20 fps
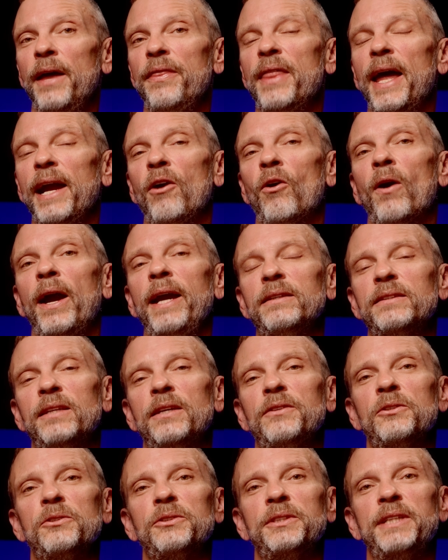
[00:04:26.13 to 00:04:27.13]
That crank
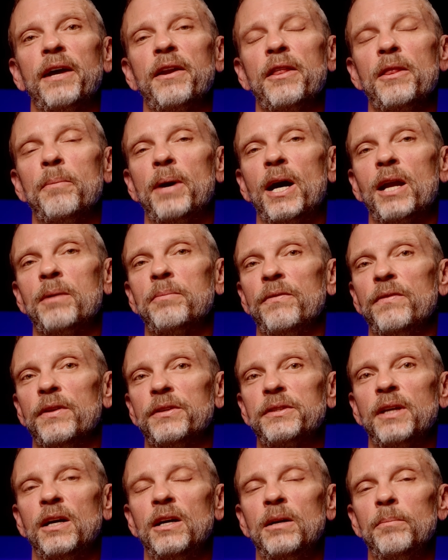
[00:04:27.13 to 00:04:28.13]
sensor is down at the bottom of the
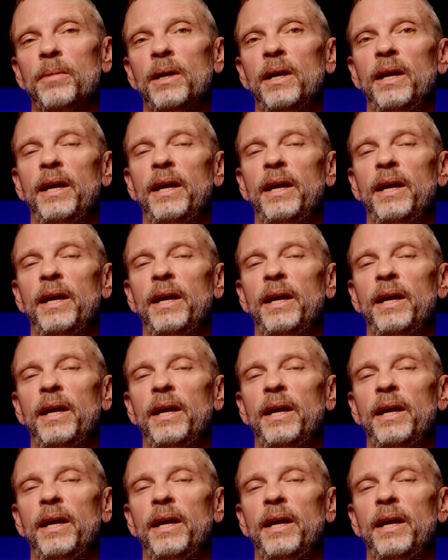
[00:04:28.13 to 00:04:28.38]
sump,